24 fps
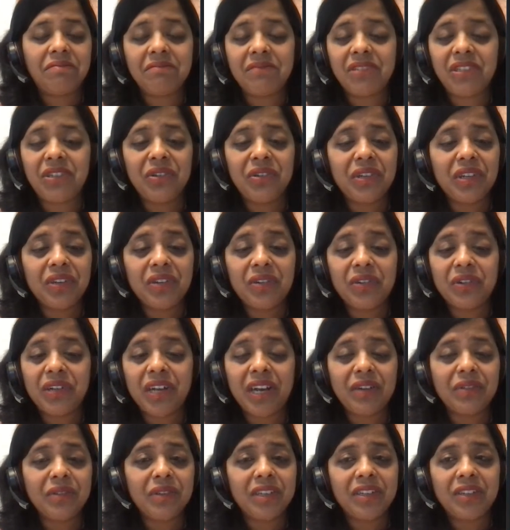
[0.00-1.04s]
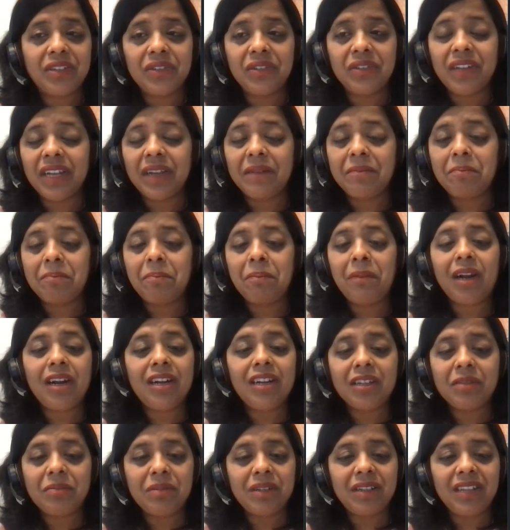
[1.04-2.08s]
You can go down into like
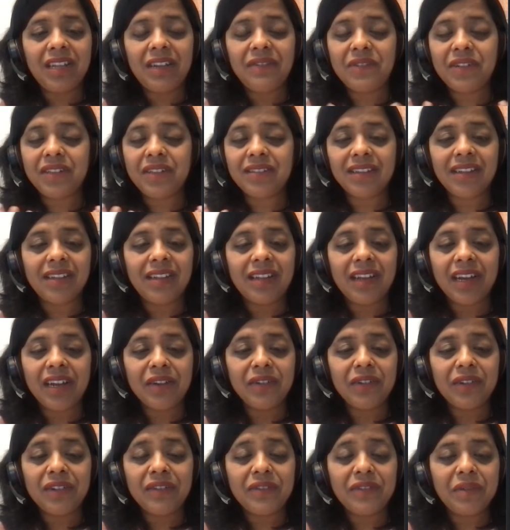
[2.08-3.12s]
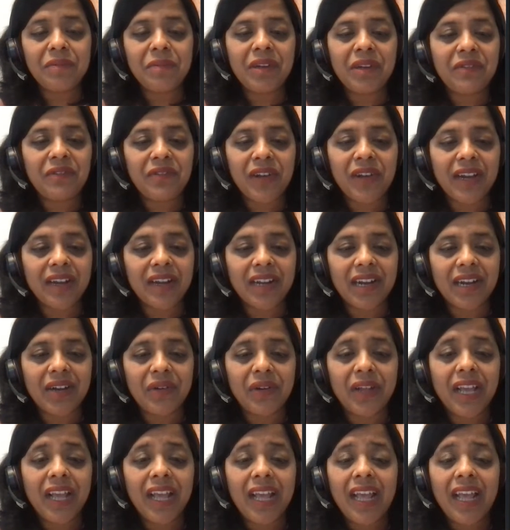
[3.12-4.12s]
multiple levels, align all of them, and find out.